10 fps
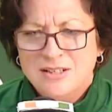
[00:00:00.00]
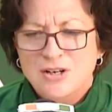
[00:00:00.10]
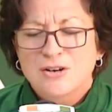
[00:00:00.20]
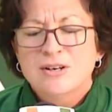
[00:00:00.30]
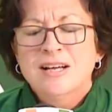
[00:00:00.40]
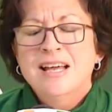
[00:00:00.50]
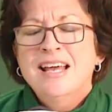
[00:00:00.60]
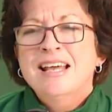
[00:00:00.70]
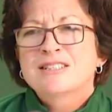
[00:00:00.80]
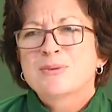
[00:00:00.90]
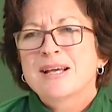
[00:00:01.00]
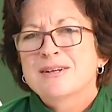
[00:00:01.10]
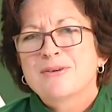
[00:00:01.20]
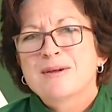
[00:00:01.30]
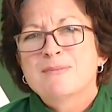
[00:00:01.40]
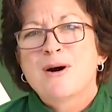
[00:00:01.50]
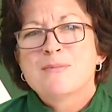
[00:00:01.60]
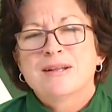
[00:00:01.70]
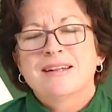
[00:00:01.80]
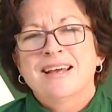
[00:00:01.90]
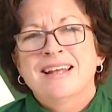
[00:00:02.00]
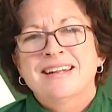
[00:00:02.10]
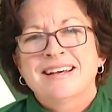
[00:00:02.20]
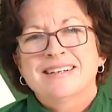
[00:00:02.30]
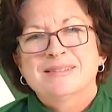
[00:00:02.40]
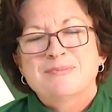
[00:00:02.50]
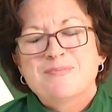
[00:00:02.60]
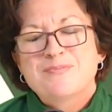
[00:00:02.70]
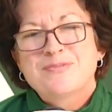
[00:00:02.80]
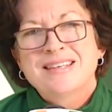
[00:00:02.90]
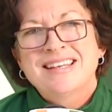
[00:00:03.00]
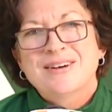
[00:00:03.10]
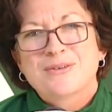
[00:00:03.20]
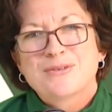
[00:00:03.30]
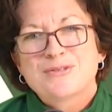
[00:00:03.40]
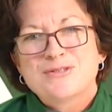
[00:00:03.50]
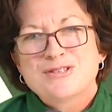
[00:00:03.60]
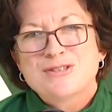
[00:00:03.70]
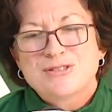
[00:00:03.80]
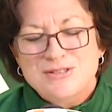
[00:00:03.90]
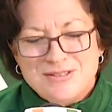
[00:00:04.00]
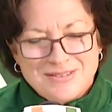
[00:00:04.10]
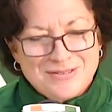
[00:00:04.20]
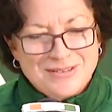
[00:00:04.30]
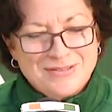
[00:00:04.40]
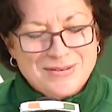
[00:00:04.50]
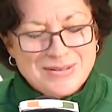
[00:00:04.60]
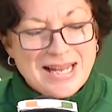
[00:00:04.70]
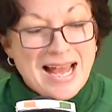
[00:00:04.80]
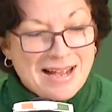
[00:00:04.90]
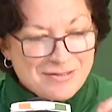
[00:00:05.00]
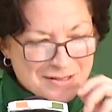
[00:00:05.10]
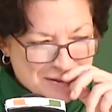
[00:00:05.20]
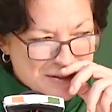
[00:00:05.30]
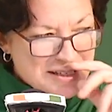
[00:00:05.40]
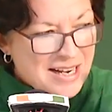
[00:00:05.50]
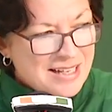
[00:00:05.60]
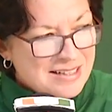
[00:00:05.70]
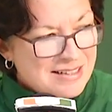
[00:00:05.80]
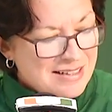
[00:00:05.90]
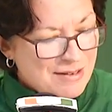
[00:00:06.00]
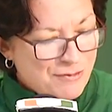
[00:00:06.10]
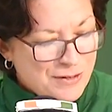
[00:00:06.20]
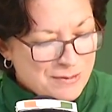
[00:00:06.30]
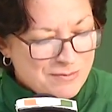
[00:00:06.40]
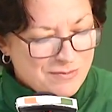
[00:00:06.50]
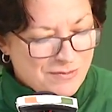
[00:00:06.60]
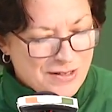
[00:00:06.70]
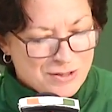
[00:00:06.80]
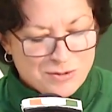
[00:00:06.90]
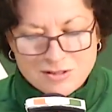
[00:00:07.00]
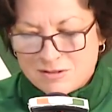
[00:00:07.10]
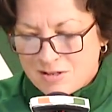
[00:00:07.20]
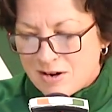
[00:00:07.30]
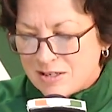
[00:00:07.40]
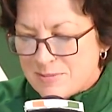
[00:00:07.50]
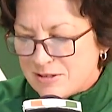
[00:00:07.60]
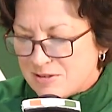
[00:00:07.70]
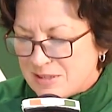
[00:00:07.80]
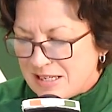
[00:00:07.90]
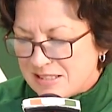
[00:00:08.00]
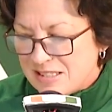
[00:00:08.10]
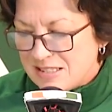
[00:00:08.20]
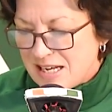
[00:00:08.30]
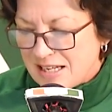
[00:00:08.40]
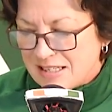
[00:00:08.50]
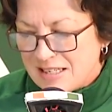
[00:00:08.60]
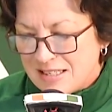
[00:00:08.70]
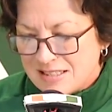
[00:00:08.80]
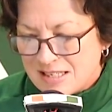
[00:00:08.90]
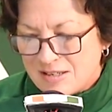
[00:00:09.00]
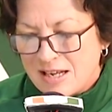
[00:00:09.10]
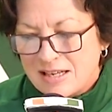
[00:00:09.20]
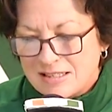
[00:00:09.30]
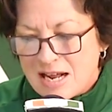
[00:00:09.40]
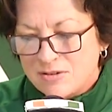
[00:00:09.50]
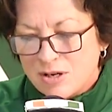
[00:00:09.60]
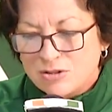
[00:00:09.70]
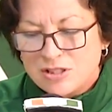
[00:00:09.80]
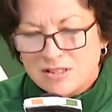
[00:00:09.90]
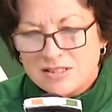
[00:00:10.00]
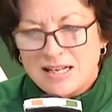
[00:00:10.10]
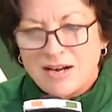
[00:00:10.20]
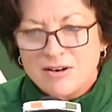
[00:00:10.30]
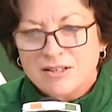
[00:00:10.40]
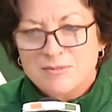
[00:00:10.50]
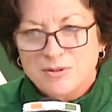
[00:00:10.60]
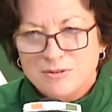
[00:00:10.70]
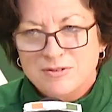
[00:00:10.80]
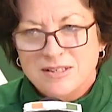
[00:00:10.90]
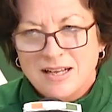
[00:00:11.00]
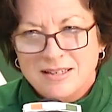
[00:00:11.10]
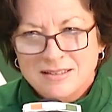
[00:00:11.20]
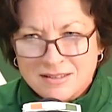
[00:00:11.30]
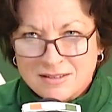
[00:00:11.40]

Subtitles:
You know? So we had a great moment, and, you know, we laughed. So today in film, Fitz was talking about someone at NC State, and he said, yeah, and down low, she does that Erica move, and I...